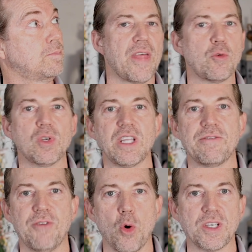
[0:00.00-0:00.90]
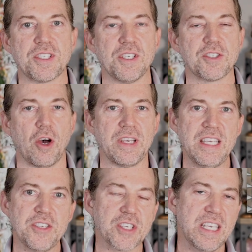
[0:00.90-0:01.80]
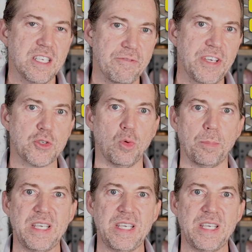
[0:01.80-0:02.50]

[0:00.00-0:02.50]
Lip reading: That really focuses on each individual